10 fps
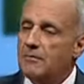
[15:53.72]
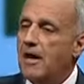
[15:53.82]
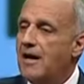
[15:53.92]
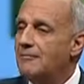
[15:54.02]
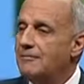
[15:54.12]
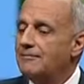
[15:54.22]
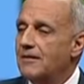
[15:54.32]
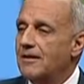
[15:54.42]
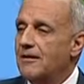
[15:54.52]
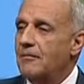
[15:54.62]
mom,
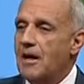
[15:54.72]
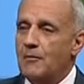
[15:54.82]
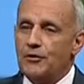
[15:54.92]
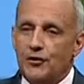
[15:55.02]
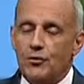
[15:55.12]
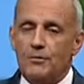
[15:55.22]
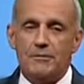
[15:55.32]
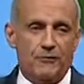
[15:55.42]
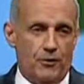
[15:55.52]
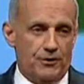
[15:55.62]
mom was a
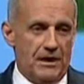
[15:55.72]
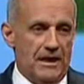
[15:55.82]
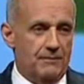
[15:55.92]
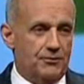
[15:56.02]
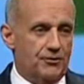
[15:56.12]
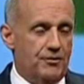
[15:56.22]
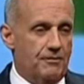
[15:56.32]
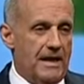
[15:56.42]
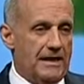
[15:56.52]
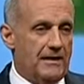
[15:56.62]
woman before her times.
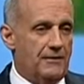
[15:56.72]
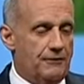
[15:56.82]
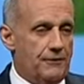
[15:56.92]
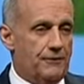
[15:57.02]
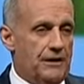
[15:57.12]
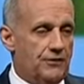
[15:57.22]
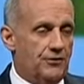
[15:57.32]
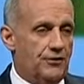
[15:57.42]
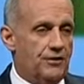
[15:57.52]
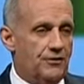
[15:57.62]
Back in the 50s
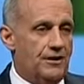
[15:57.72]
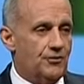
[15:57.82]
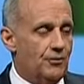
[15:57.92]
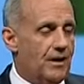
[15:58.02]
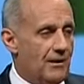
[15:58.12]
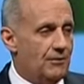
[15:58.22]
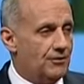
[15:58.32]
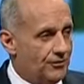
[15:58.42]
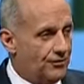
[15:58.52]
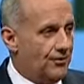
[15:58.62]
and 60s, when I
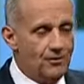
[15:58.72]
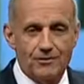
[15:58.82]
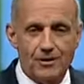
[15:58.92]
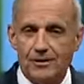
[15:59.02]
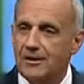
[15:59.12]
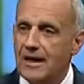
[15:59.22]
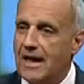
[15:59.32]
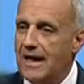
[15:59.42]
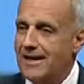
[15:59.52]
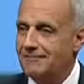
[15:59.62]
was, you know, a little
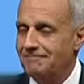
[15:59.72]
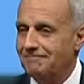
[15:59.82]
guy,